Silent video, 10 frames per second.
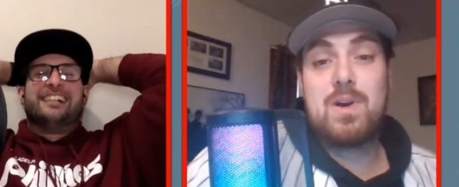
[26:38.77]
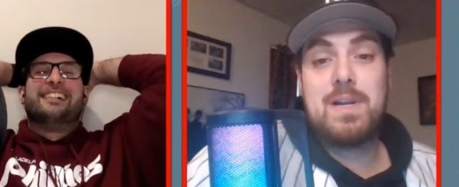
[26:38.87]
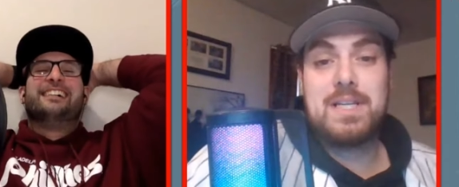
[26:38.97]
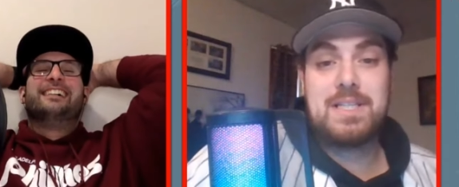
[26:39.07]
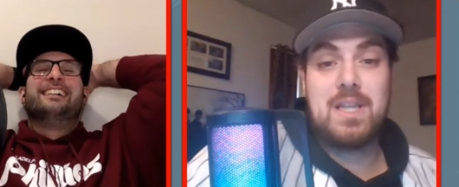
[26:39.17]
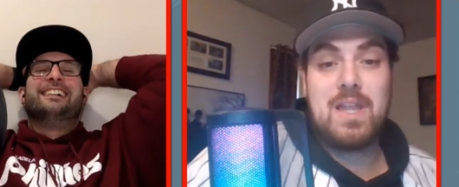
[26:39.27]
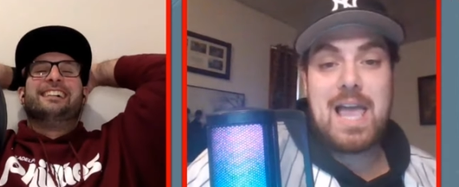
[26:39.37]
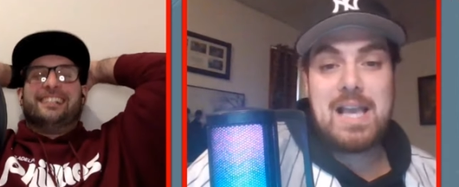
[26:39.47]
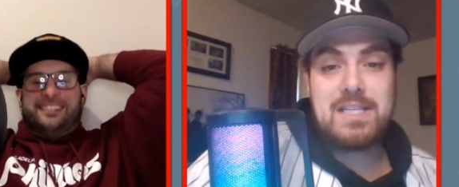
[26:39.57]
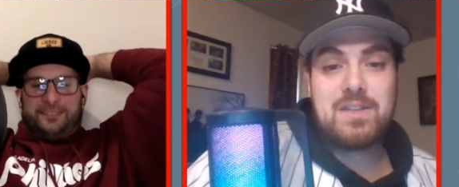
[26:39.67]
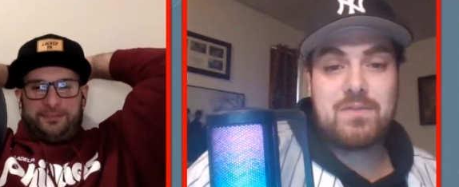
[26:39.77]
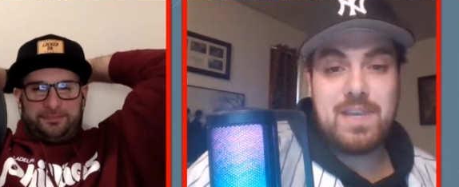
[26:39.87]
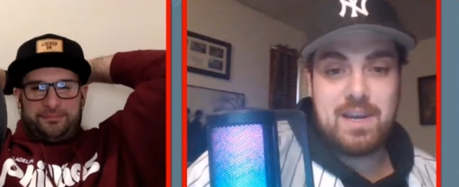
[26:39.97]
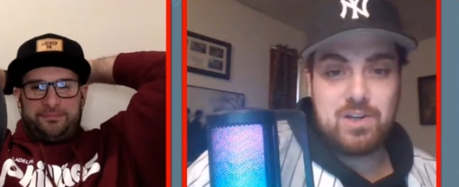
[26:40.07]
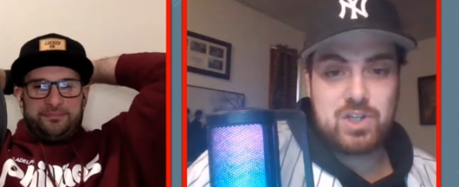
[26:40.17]
Speaker 1: Suarez, the last three
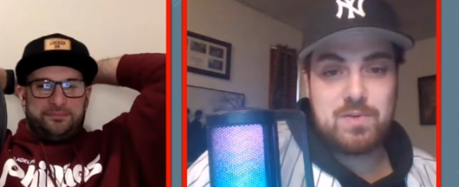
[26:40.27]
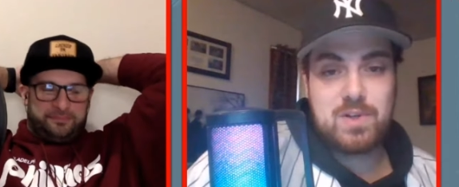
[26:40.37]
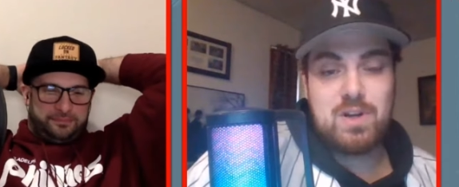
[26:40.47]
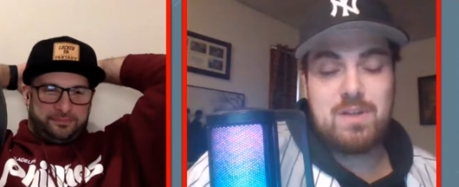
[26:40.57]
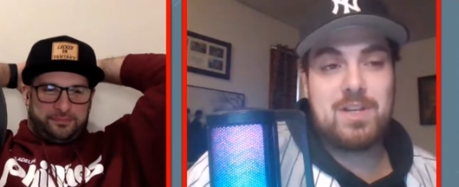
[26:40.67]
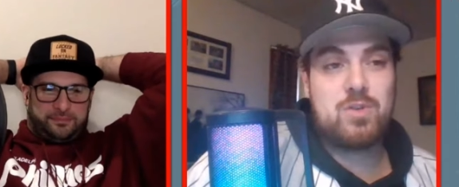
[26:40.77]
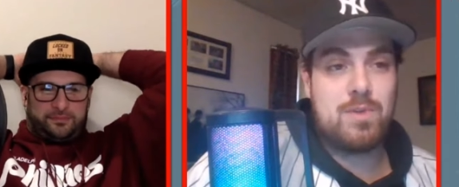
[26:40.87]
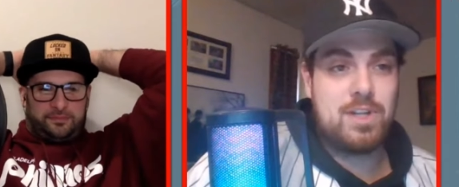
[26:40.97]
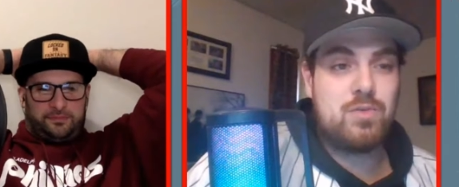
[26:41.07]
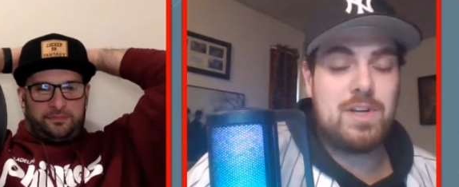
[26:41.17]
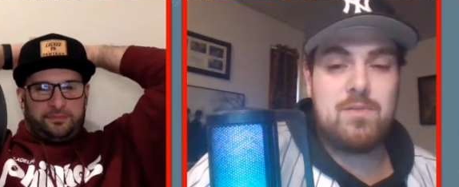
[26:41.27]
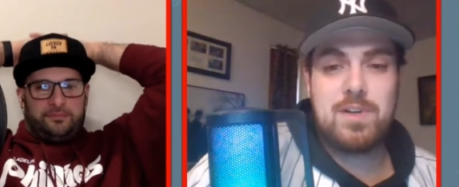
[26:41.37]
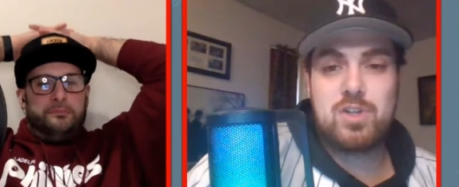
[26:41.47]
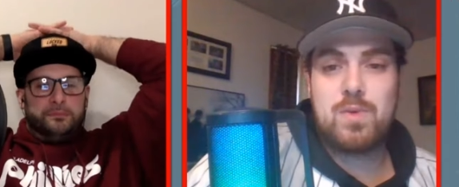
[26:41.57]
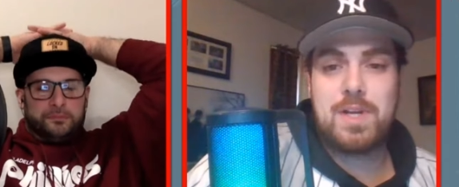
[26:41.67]
years, so we're talking about
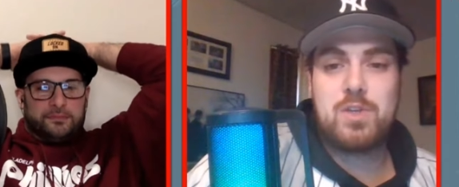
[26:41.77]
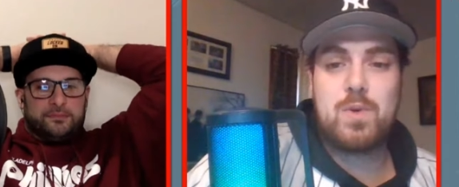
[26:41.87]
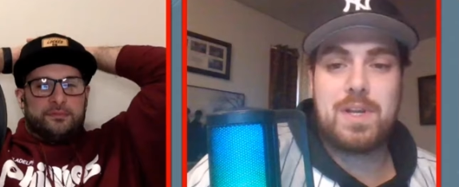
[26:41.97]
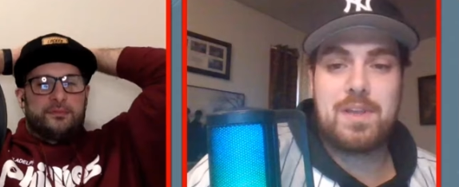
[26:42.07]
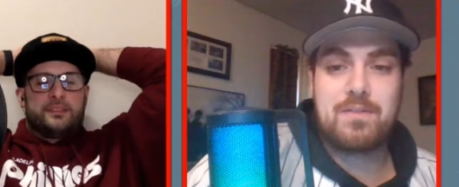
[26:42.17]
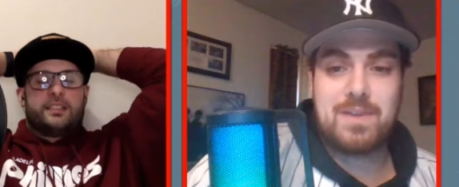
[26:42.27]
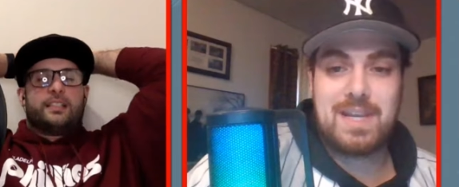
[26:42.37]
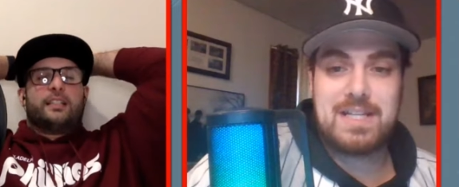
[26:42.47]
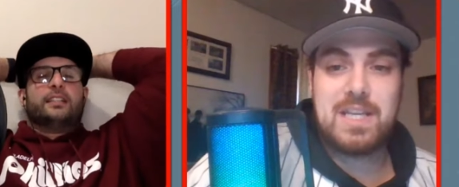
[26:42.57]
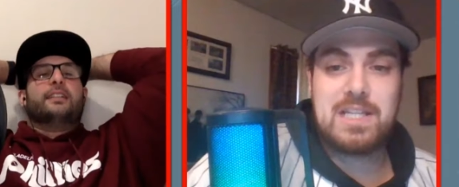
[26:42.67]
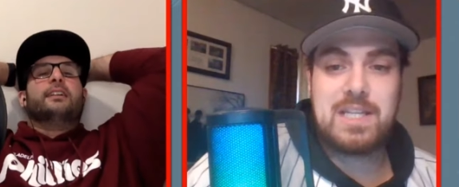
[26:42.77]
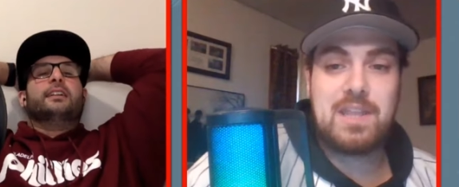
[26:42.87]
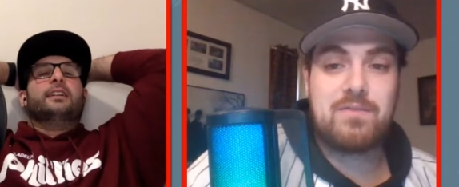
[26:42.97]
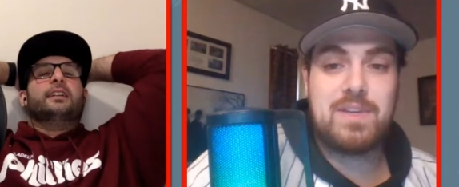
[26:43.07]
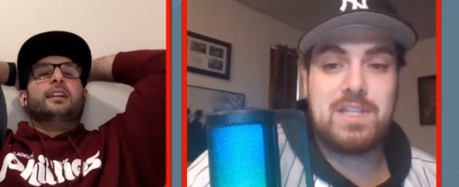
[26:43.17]
2021 to 2023. It's
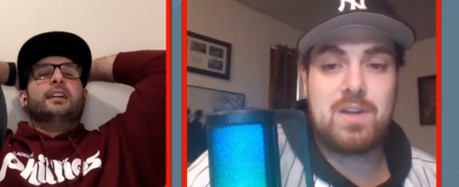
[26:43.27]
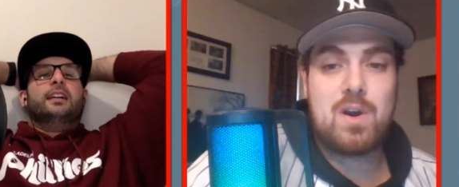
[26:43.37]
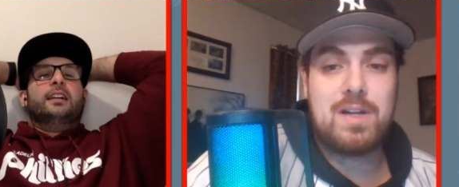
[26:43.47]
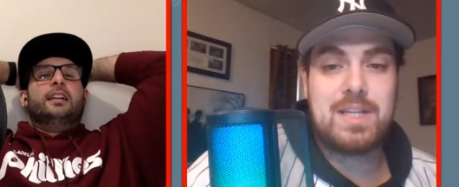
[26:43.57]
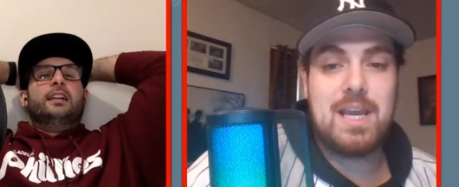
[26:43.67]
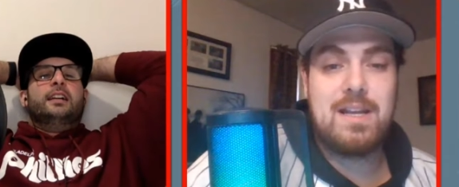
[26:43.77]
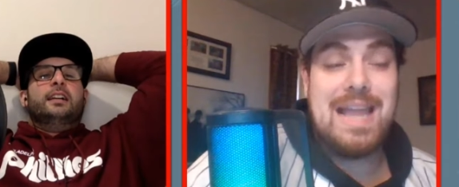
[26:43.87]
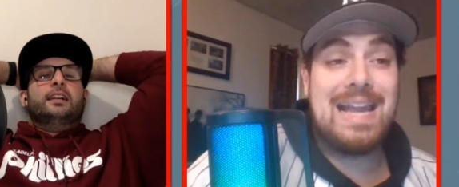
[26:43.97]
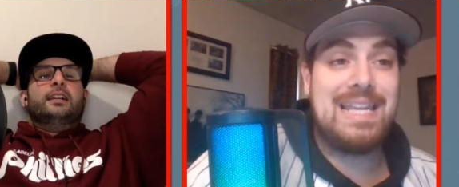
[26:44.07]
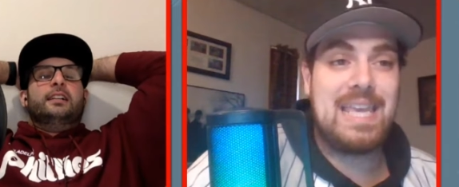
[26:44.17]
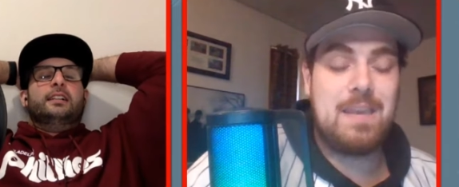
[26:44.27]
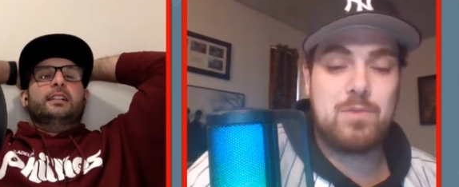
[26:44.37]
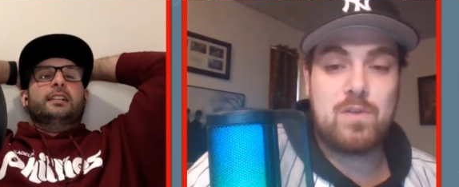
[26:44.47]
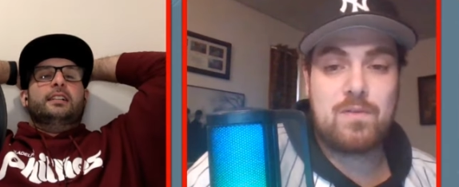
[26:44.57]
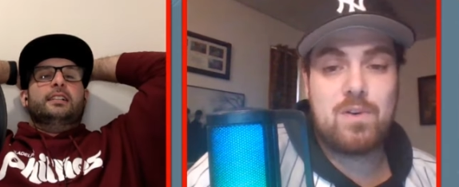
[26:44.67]
63 starts, uh, 90 games
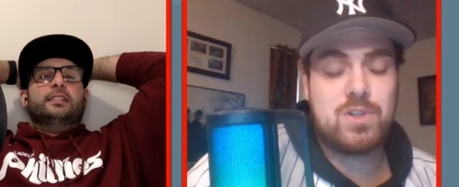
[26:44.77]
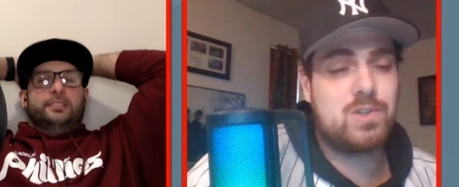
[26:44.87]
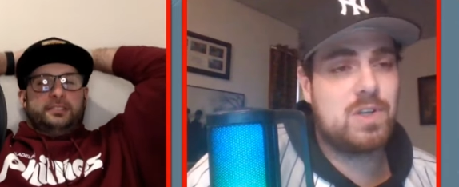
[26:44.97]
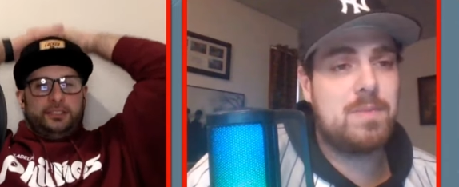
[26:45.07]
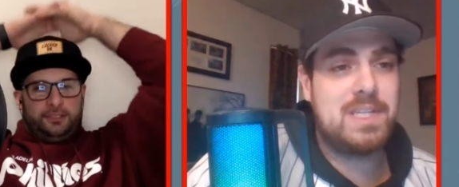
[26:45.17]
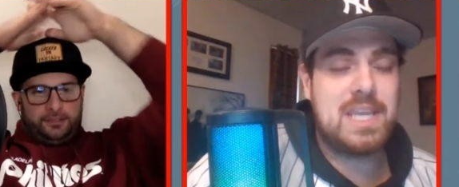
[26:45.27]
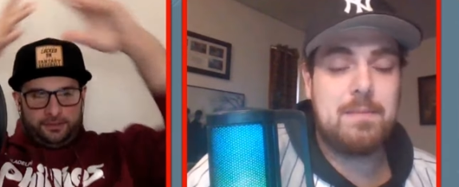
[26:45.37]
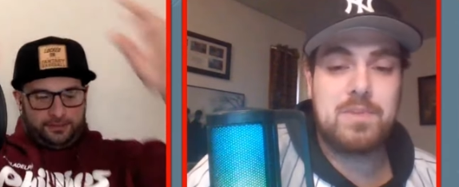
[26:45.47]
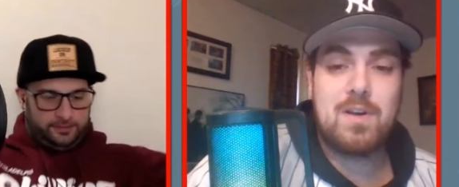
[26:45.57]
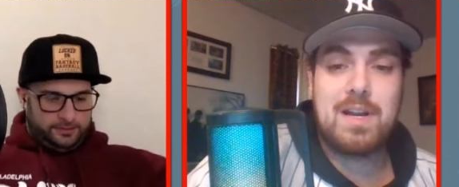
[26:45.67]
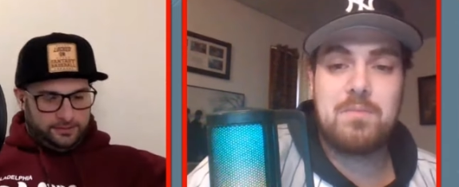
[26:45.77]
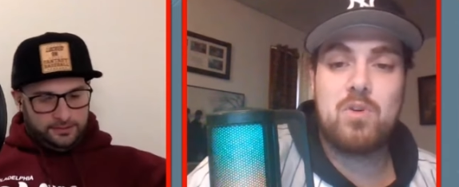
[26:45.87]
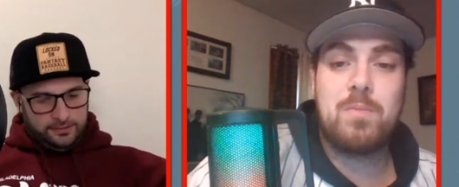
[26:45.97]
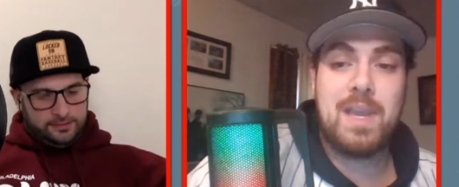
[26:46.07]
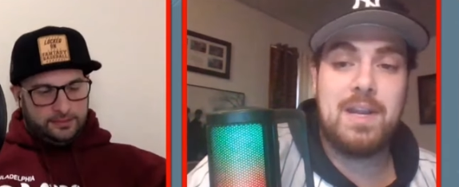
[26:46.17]
overall. So some of these games are out of the
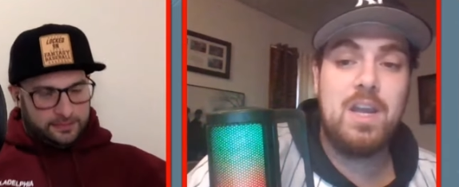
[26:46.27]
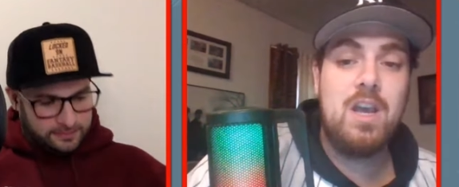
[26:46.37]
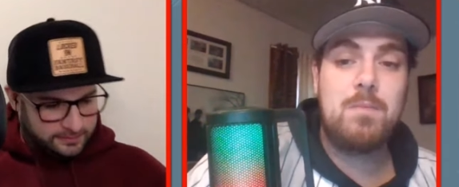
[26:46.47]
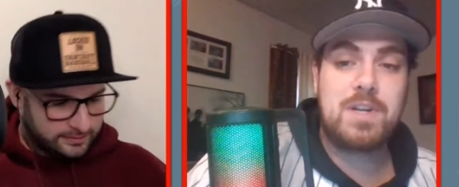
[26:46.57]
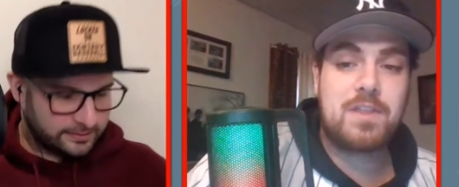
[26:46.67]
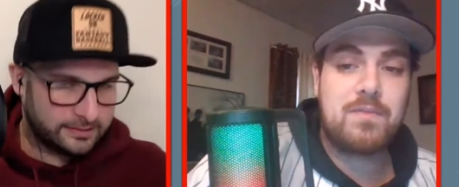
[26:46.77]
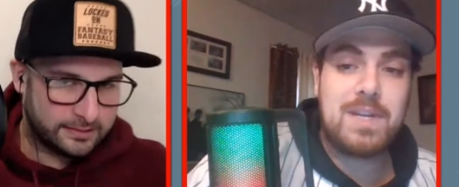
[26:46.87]
bullpen, but a